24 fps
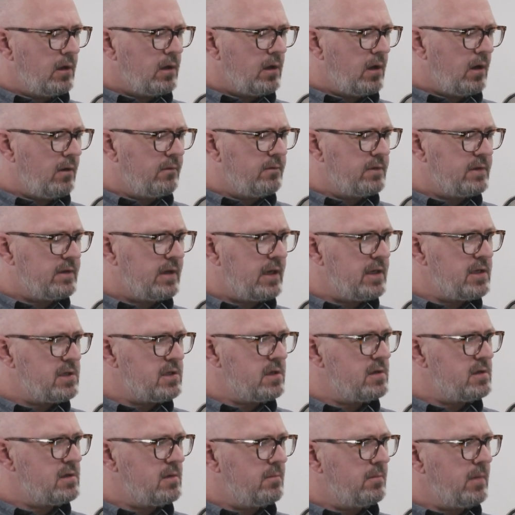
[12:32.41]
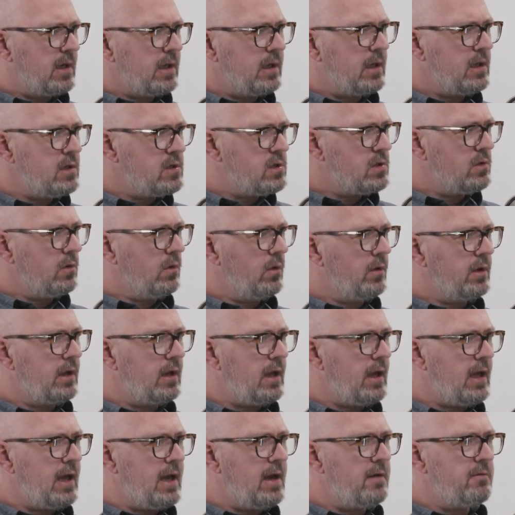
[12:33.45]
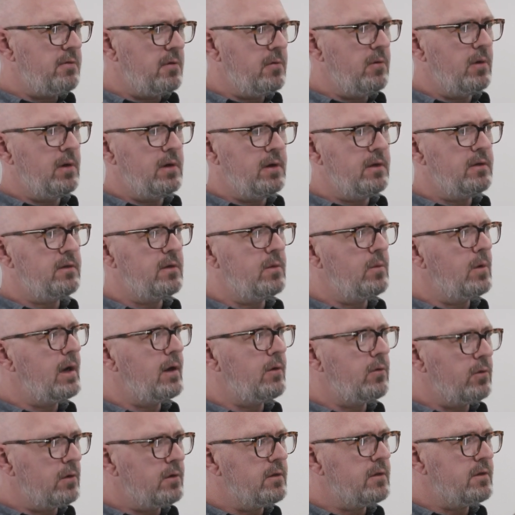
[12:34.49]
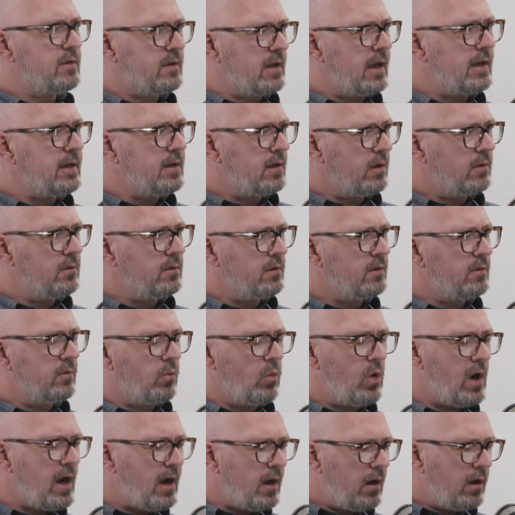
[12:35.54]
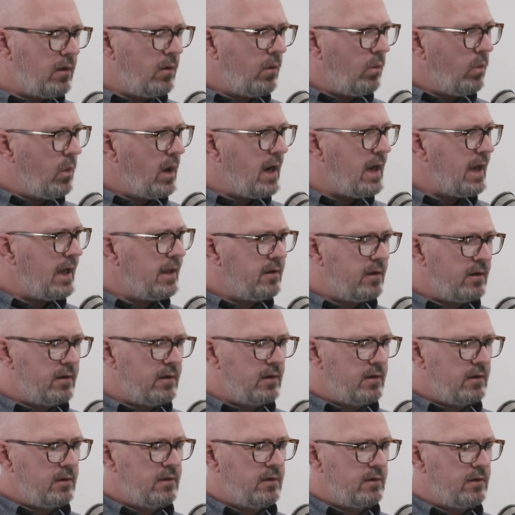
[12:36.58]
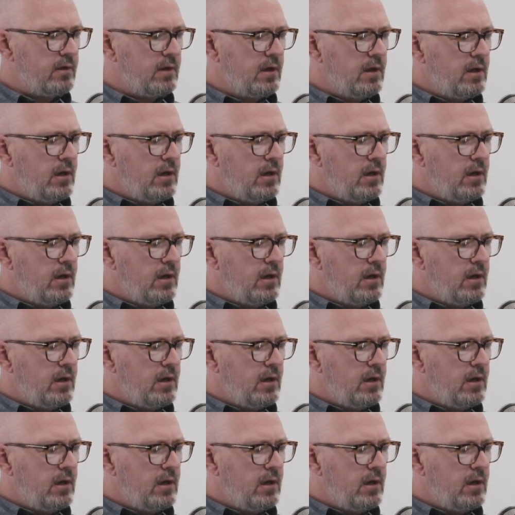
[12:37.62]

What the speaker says: conversations and making sure that everyone is aware, all the stakeholders are aware that there's